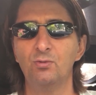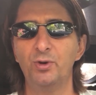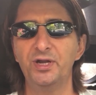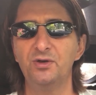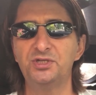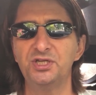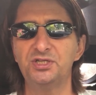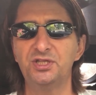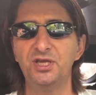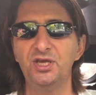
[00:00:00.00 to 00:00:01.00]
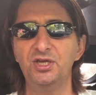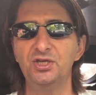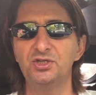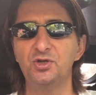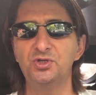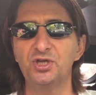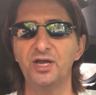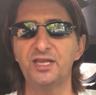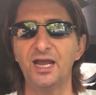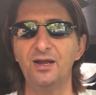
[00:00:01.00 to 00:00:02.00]
we noticed the two
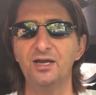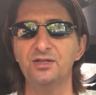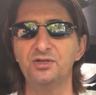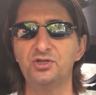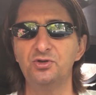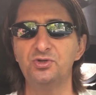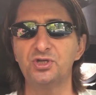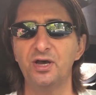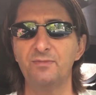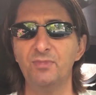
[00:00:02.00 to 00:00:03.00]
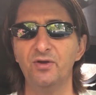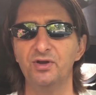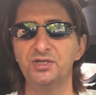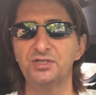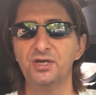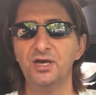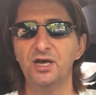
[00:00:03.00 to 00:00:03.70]
side the two side mirrors